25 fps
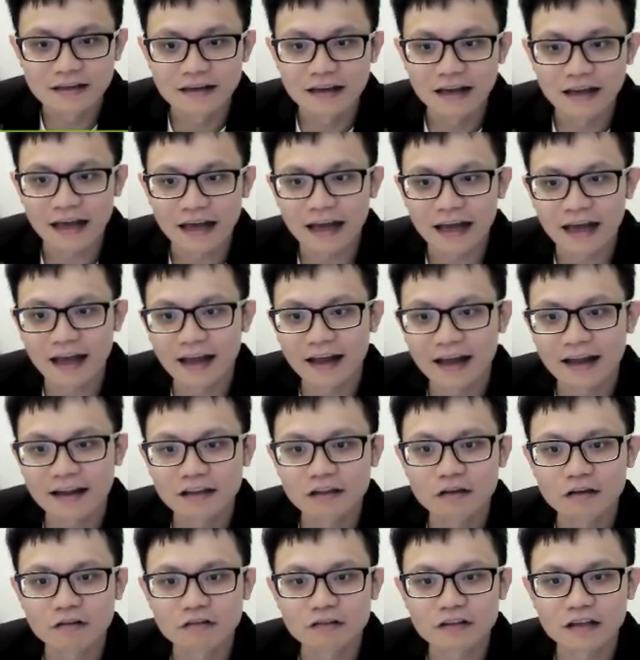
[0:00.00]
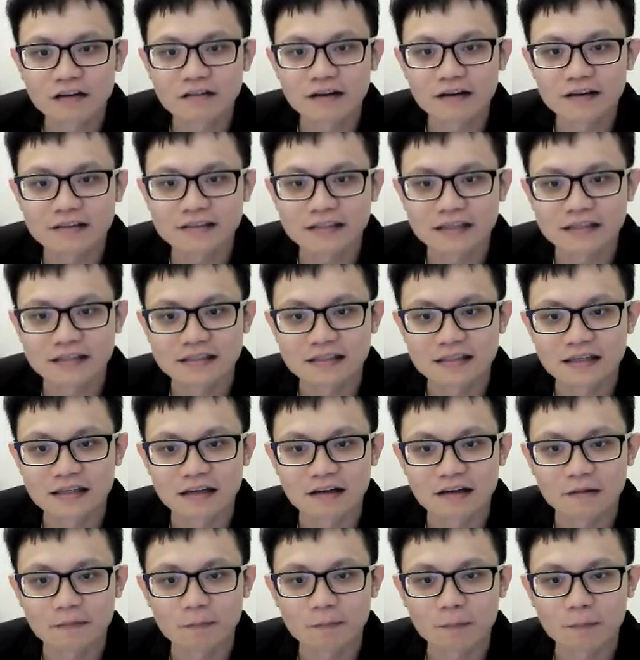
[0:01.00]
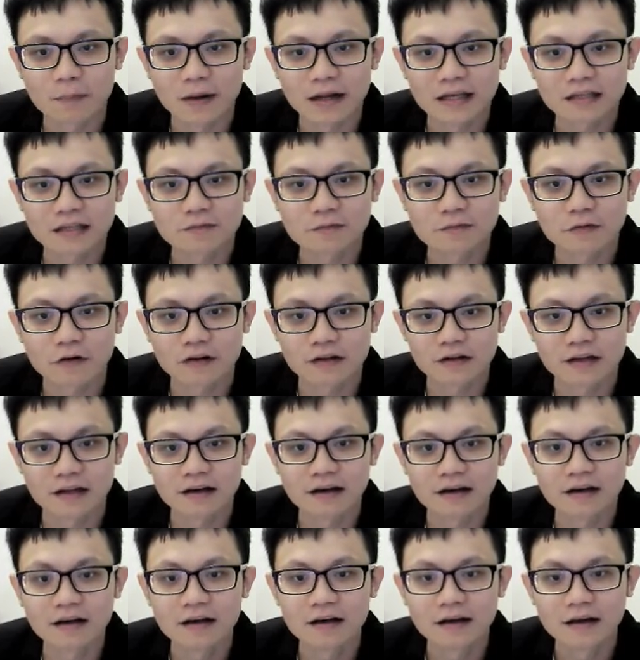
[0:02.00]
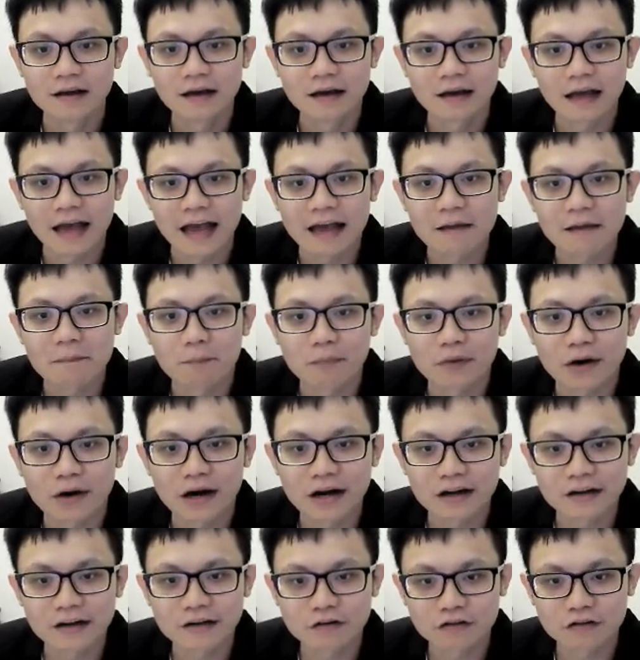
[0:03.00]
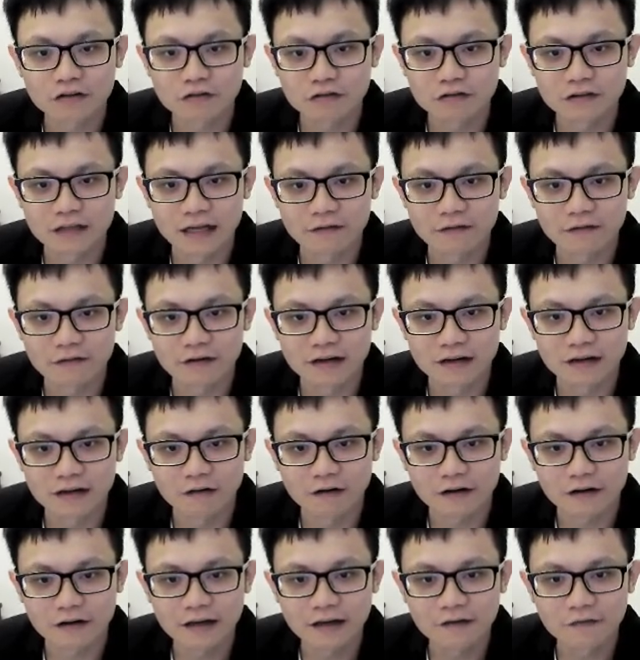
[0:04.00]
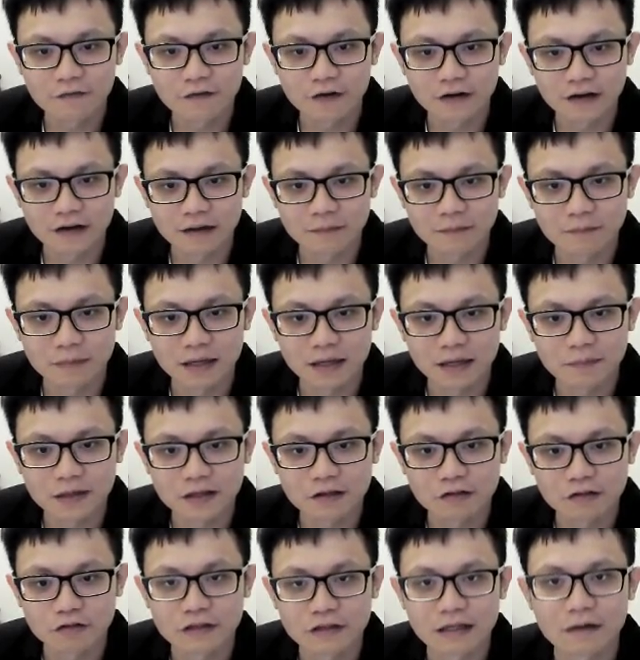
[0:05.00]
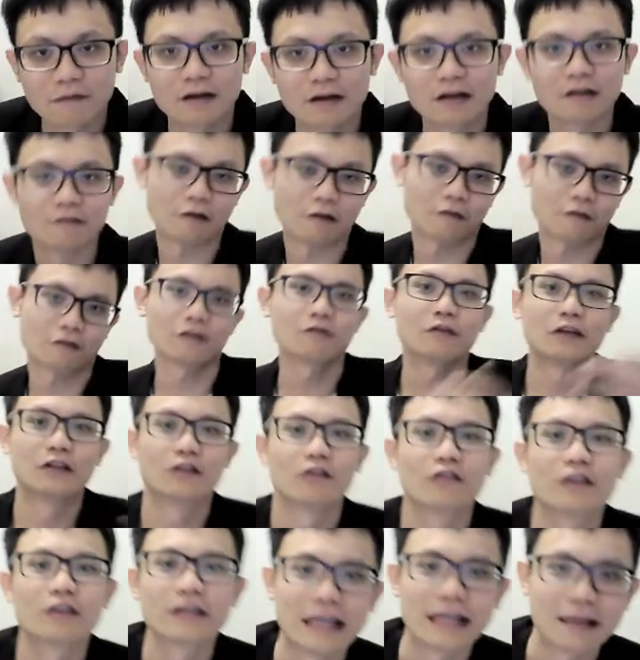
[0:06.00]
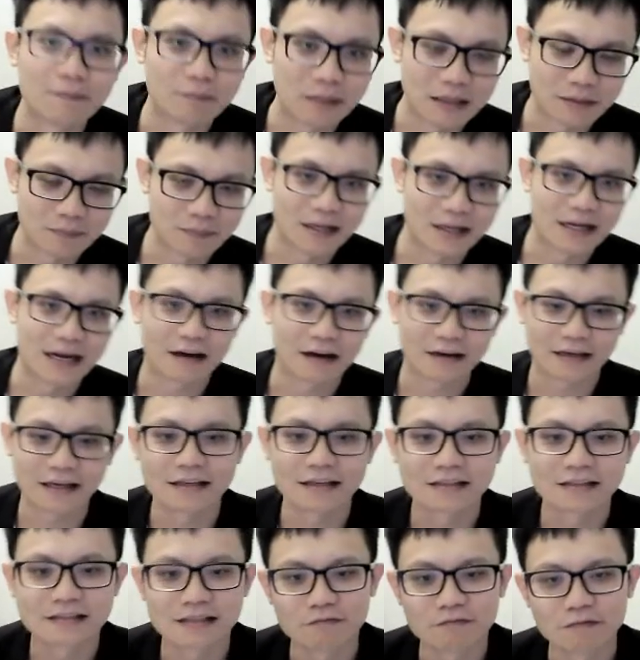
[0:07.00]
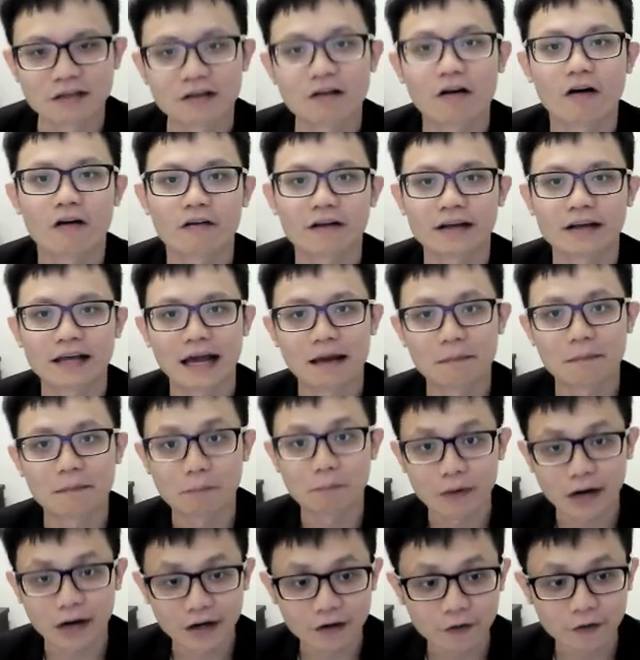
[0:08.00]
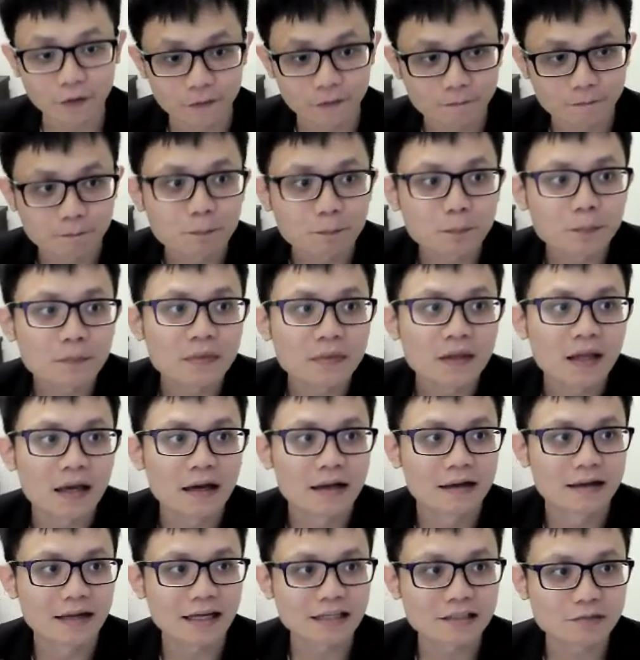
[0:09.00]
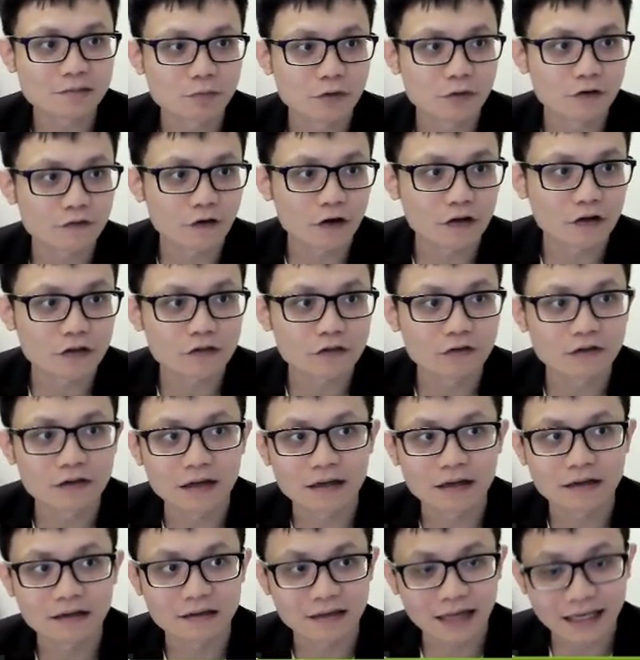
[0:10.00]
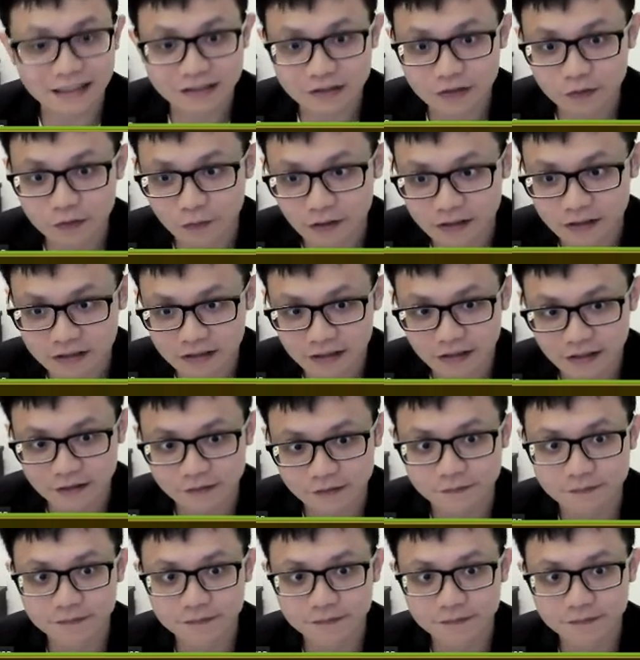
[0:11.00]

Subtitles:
and uterus is the place for the embryo to develop, okay, for the baby to develop. Of course you don't say baby lah, okay, so we call it embryo. Let's move on to the next question.